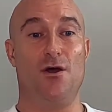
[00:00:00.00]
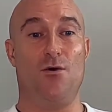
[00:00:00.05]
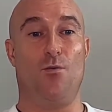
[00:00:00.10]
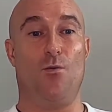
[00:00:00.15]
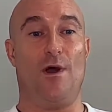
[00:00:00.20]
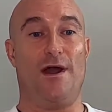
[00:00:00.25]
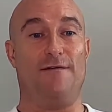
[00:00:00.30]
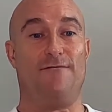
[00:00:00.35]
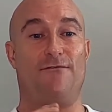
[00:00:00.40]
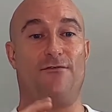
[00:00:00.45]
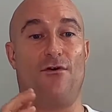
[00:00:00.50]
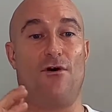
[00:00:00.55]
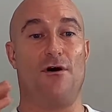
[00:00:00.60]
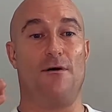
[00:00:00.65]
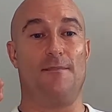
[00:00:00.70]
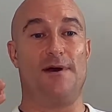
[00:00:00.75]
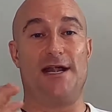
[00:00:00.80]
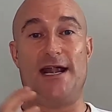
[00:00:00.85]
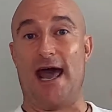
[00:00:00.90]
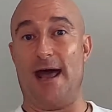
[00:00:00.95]
went
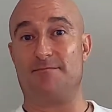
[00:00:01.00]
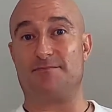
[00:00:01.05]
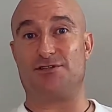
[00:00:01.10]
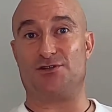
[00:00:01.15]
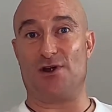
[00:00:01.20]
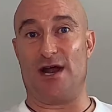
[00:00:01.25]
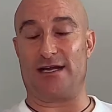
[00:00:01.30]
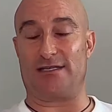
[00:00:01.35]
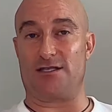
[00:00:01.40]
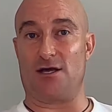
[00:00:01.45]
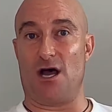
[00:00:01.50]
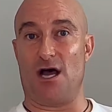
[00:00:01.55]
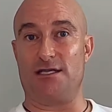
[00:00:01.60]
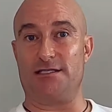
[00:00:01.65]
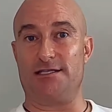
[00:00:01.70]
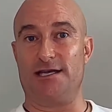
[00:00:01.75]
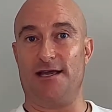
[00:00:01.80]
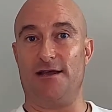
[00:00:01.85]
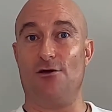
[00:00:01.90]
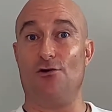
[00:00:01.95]
from an abstract
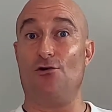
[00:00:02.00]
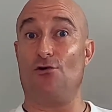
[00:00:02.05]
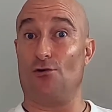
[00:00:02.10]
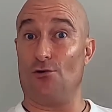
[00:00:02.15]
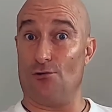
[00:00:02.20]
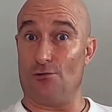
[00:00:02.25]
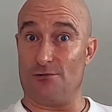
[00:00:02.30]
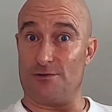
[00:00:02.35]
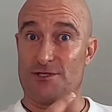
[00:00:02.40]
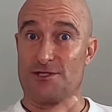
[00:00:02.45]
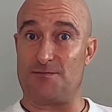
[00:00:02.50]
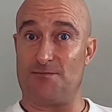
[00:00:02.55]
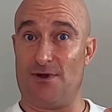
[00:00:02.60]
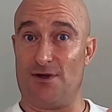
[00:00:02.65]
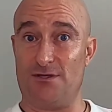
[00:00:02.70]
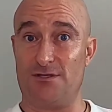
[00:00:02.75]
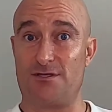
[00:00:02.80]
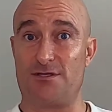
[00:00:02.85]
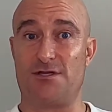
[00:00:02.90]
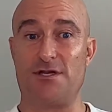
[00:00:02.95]
idea or a
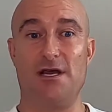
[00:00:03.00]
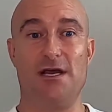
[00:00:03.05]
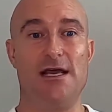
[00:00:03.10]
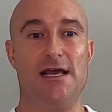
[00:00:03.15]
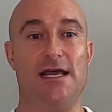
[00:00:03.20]
response